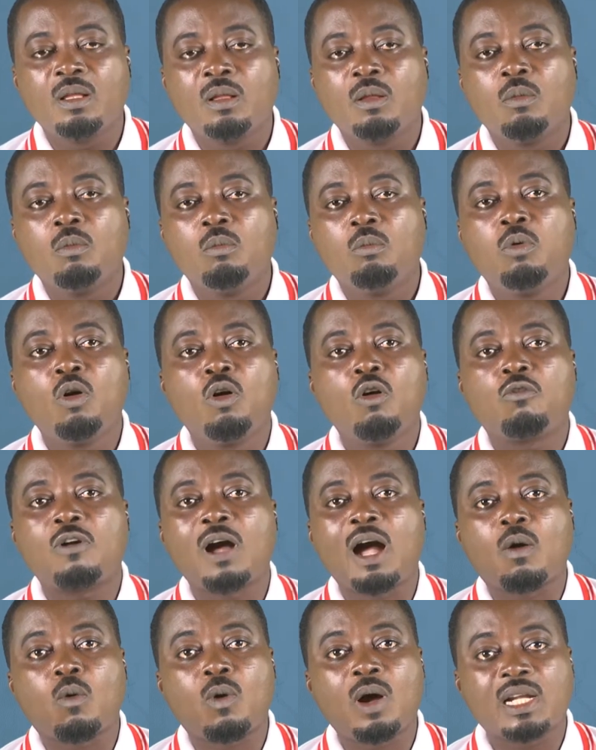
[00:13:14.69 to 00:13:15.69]
Both
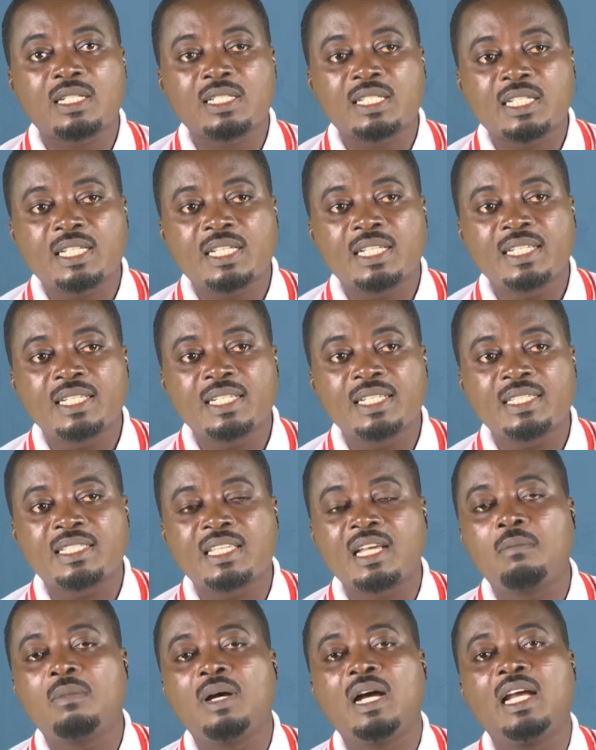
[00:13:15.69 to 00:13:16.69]
aquatic,
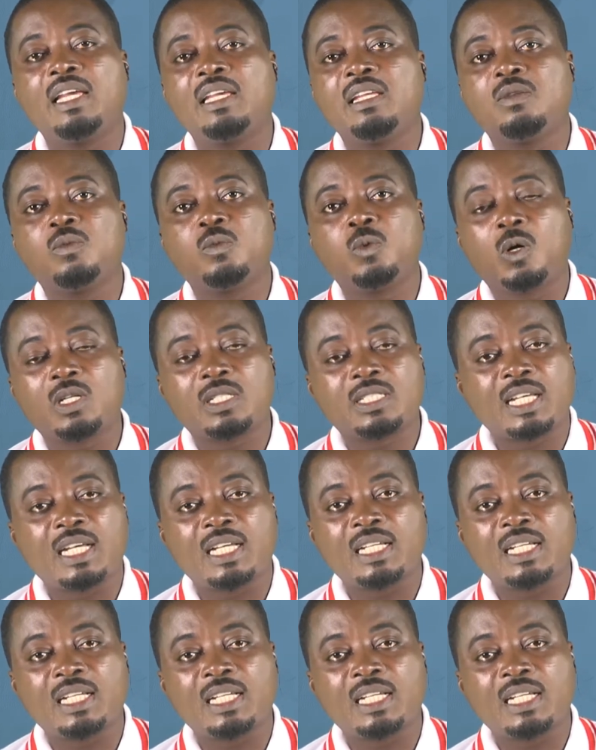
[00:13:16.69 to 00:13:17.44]
some are in water,